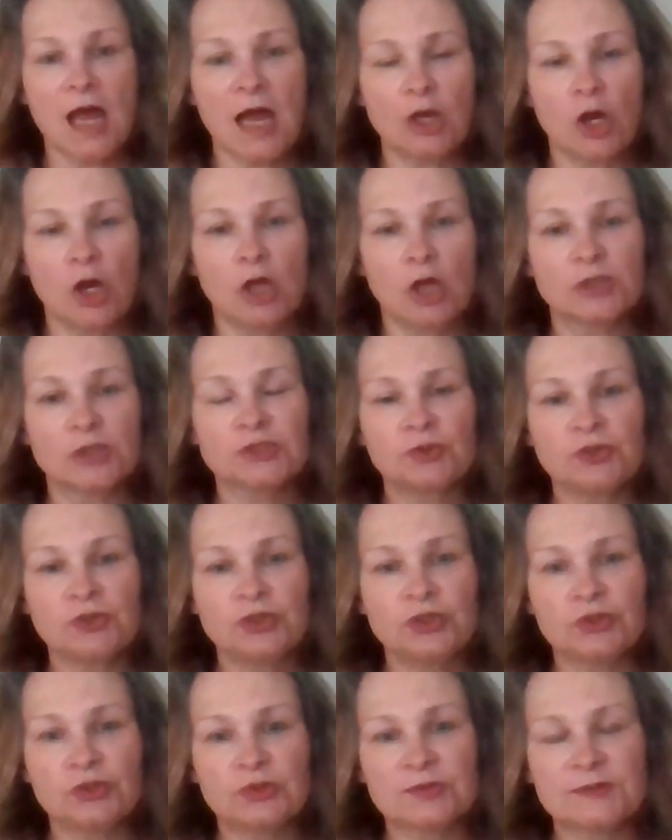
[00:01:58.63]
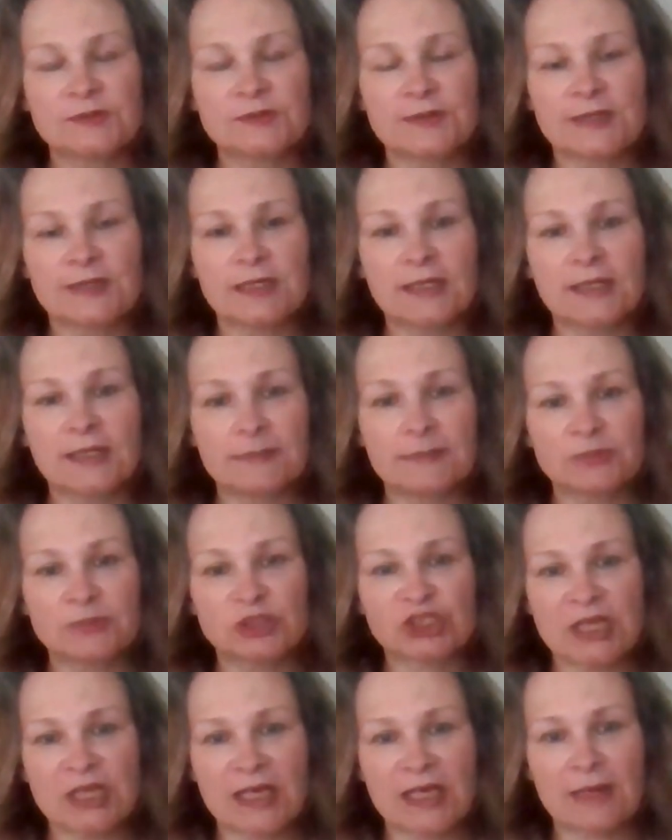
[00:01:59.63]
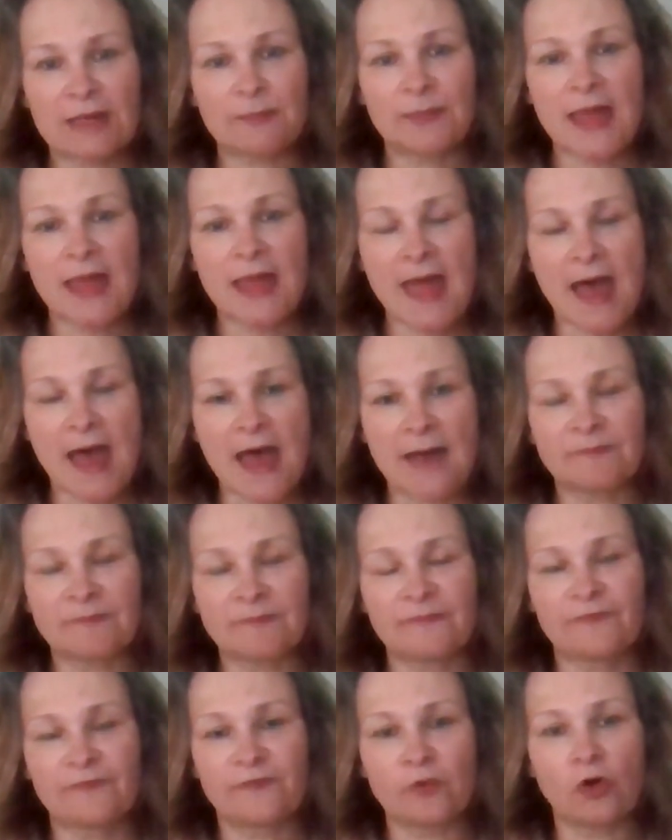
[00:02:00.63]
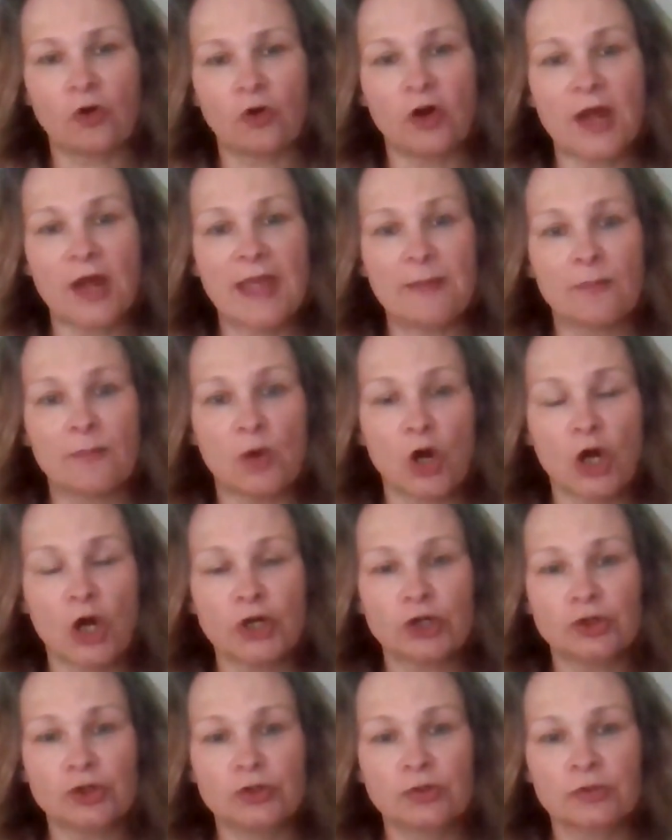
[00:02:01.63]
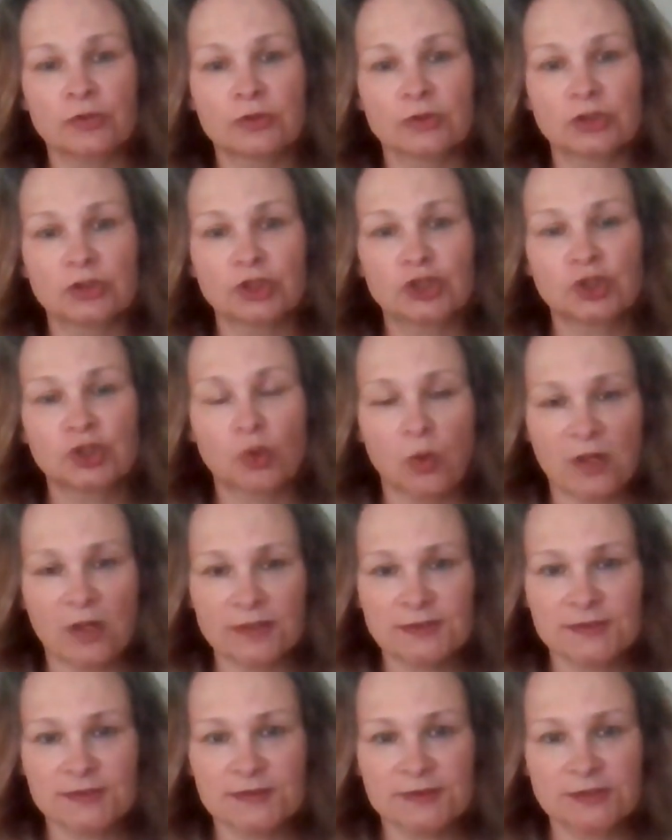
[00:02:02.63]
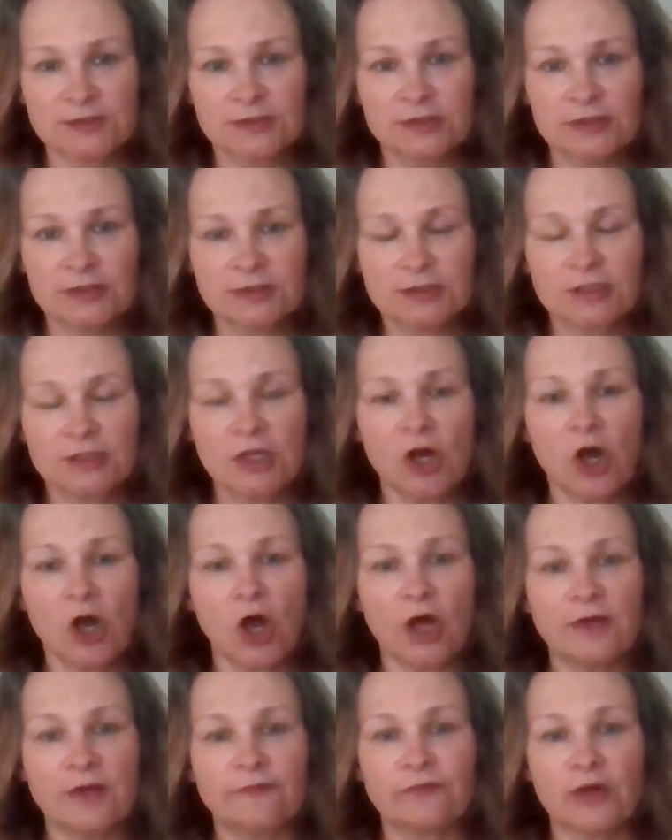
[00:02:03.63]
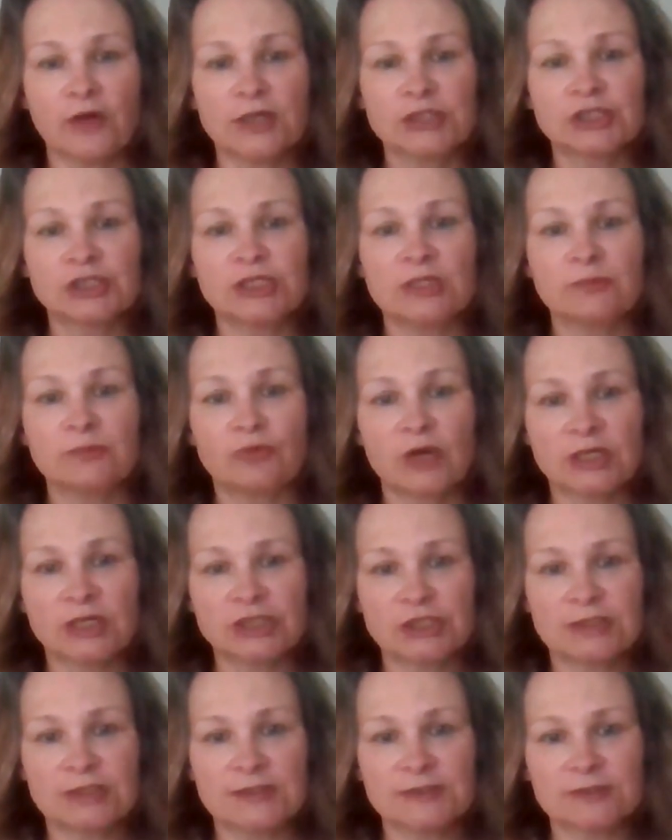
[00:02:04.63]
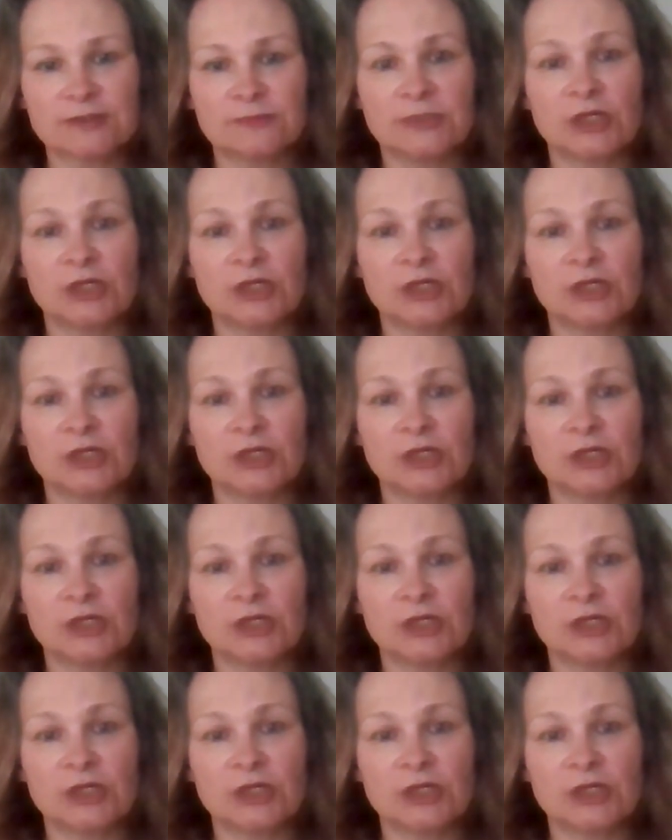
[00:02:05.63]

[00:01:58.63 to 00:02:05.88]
I also used the Clipchamp app for a modern twist on French Impressionism